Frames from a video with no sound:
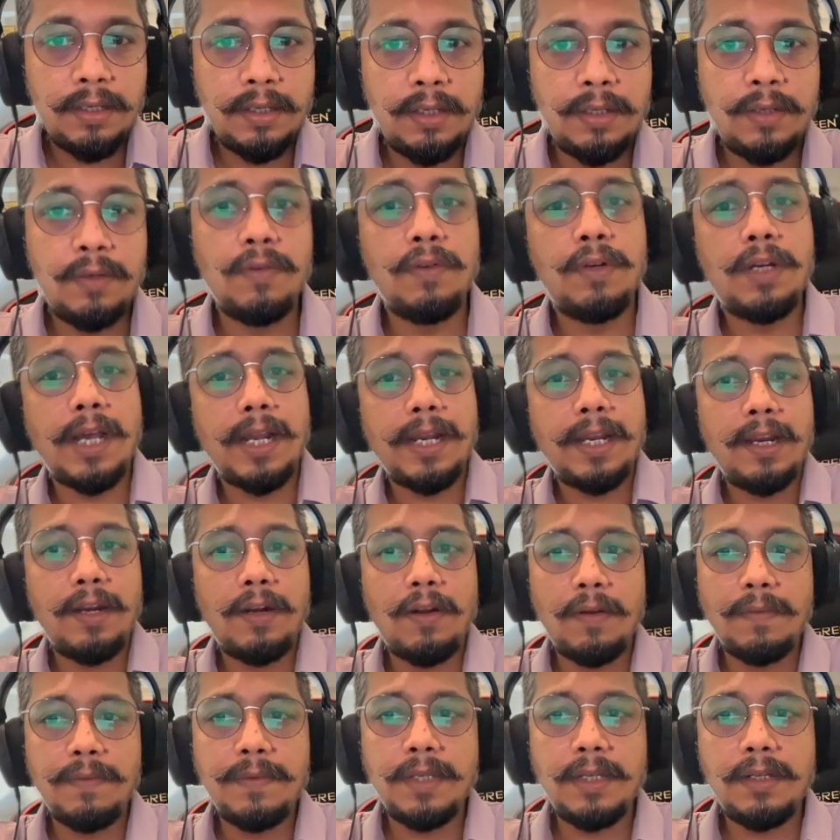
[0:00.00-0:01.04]
to target
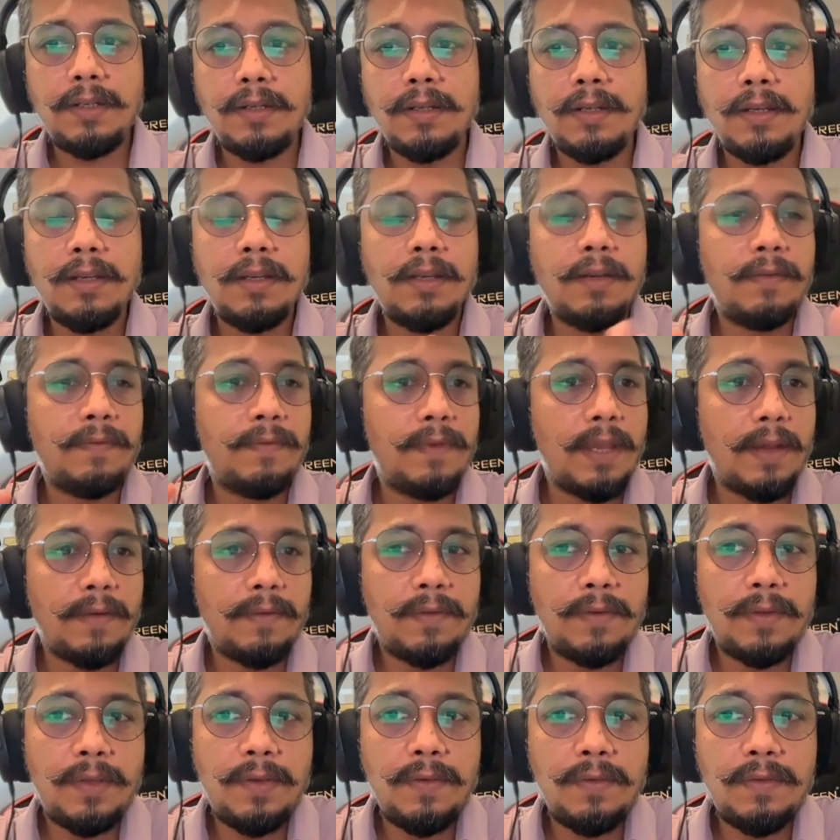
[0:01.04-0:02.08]
object, we have
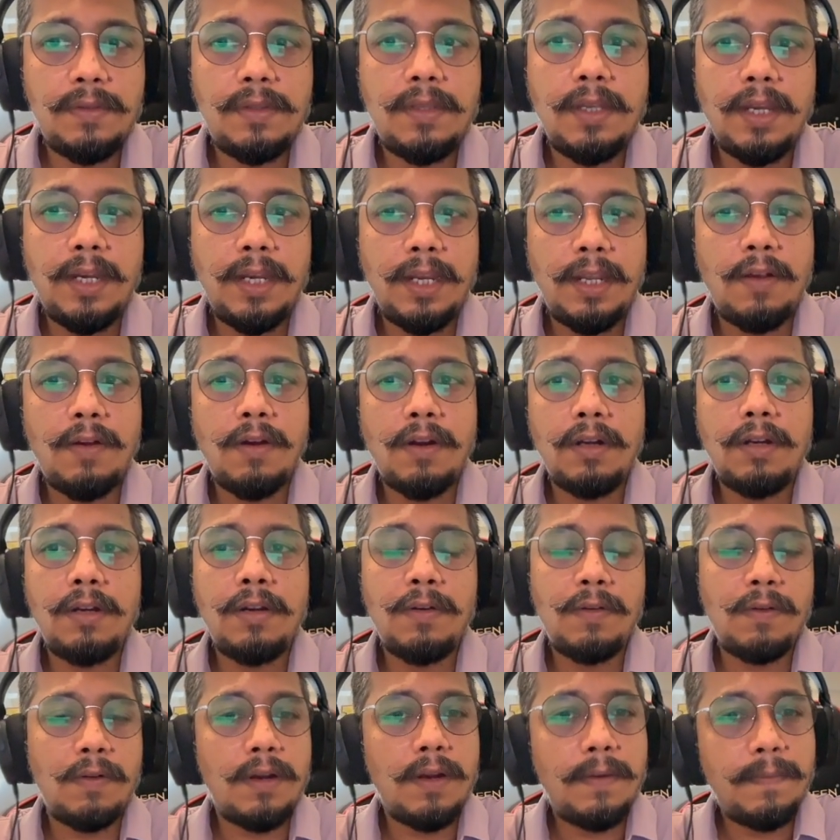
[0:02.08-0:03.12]
to use the record
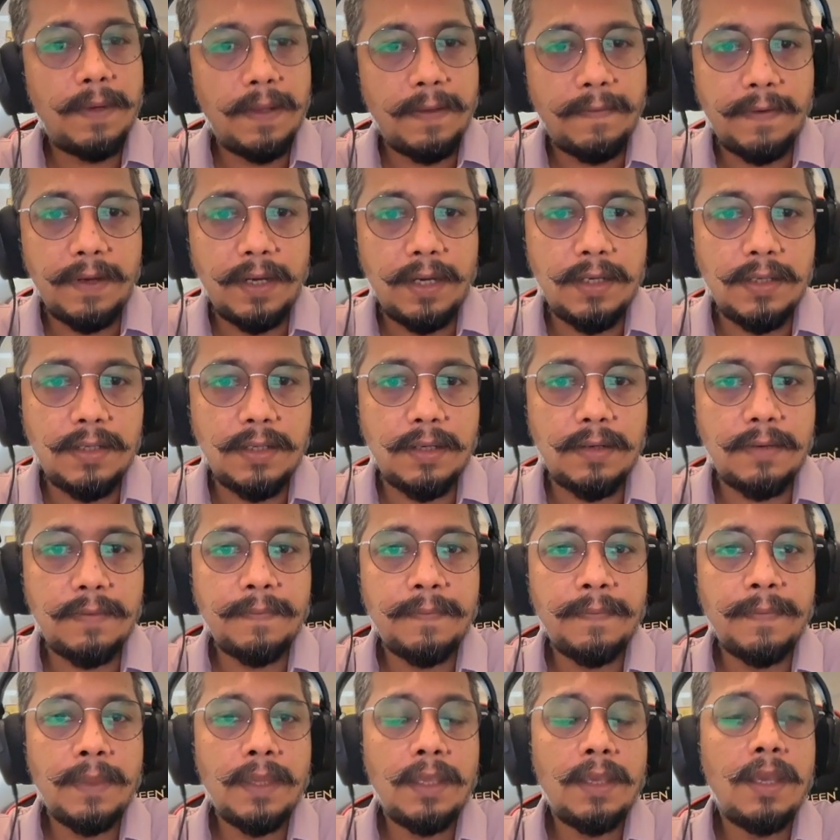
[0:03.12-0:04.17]
rollup definition.
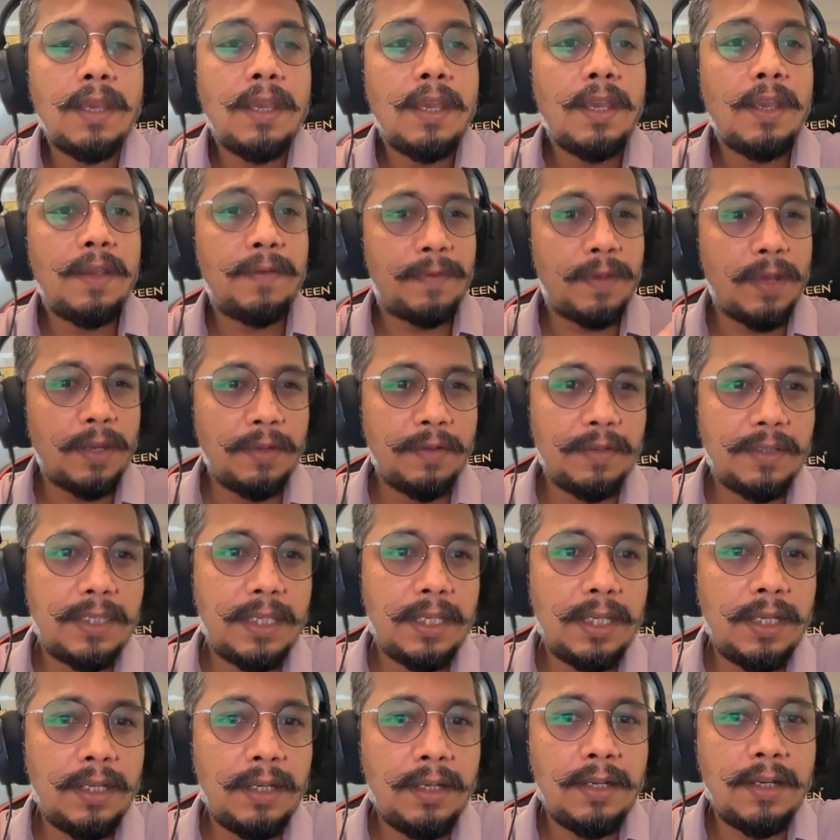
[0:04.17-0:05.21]
If you are
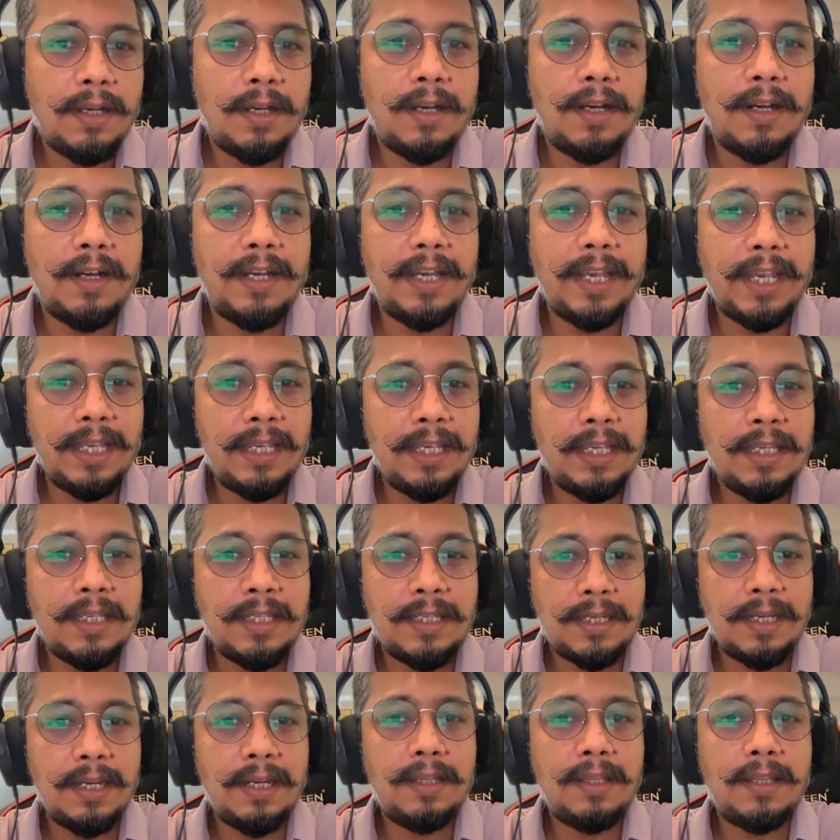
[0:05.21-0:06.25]
using
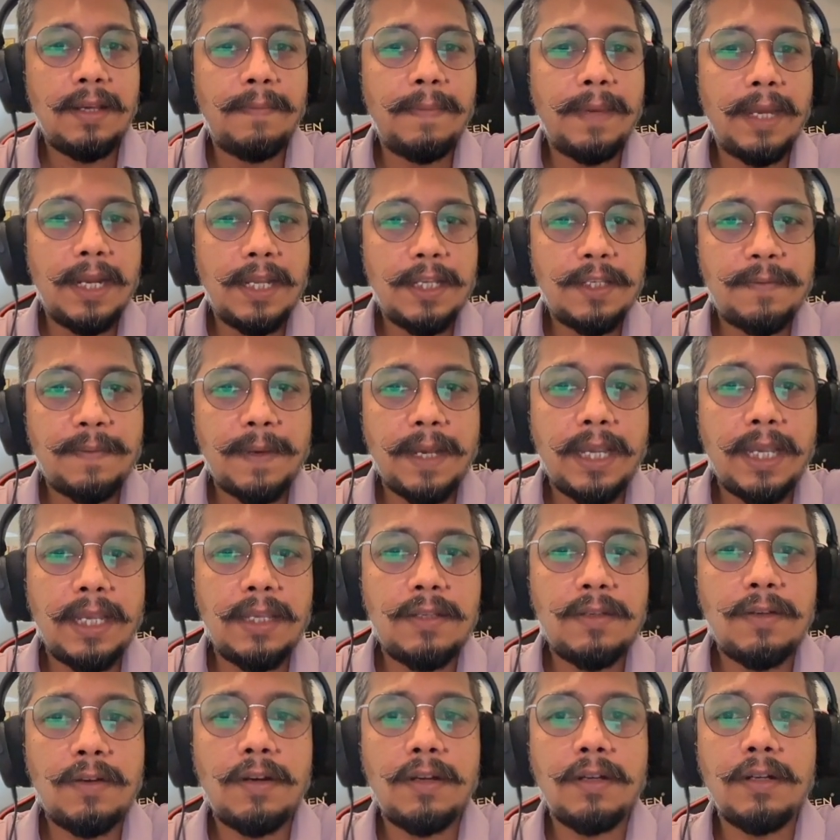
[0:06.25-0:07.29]
still the manage
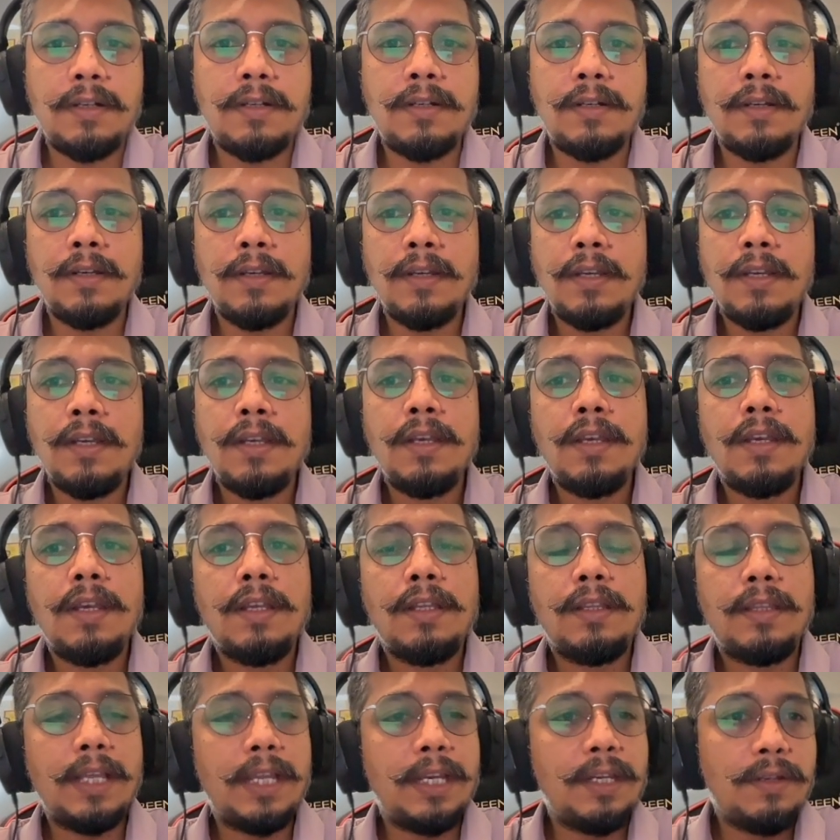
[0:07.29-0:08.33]
package org,
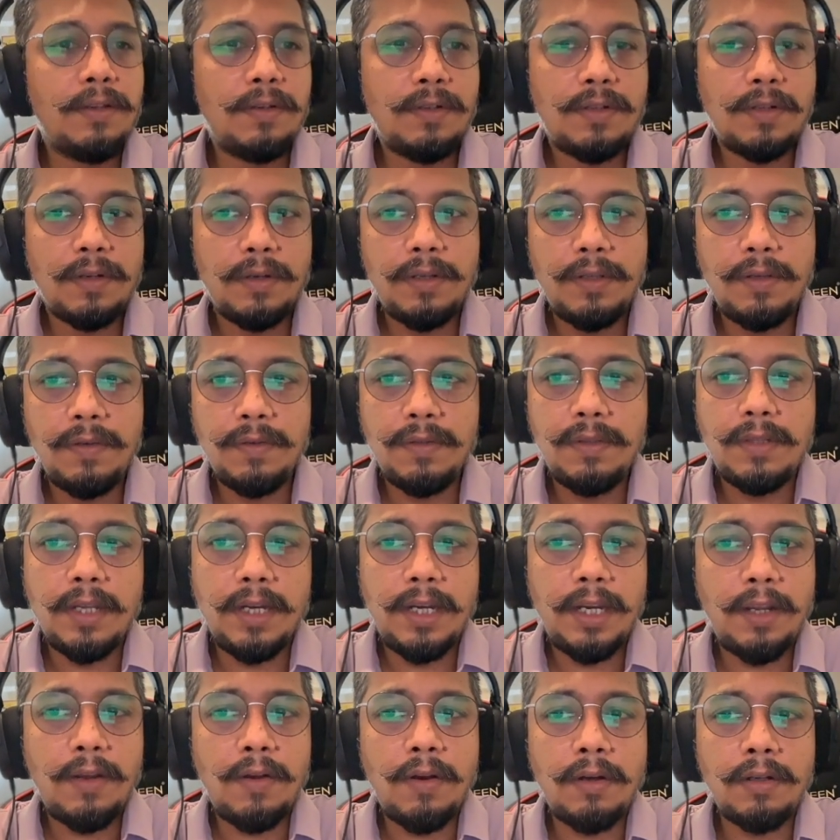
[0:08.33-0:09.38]
then you should use the
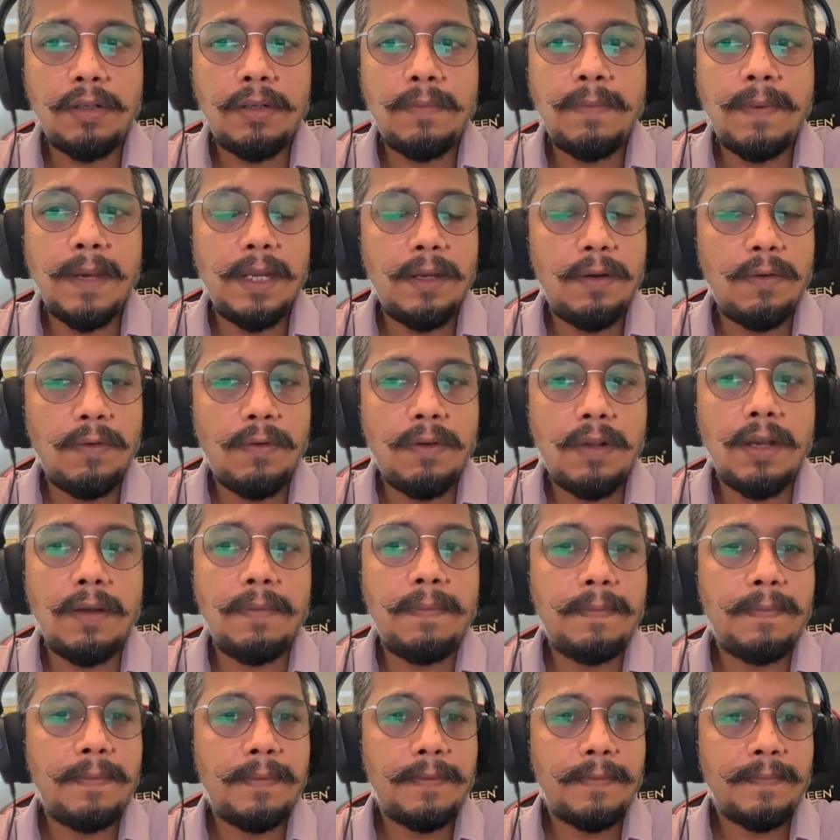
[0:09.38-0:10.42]
record by lookup